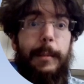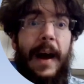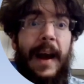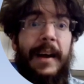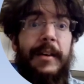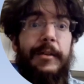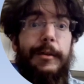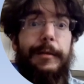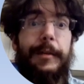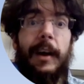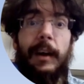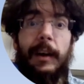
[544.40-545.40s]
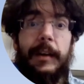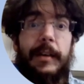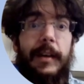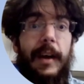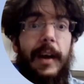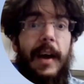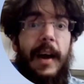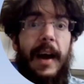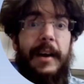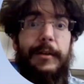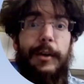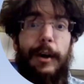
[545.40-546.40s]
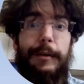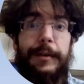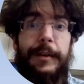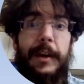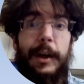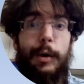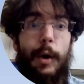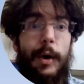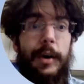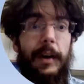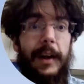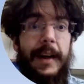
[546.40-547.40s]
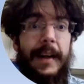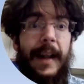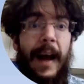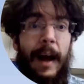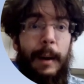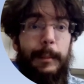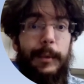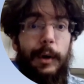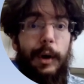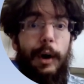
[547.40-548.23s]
pangs of guilt and is often eternally damned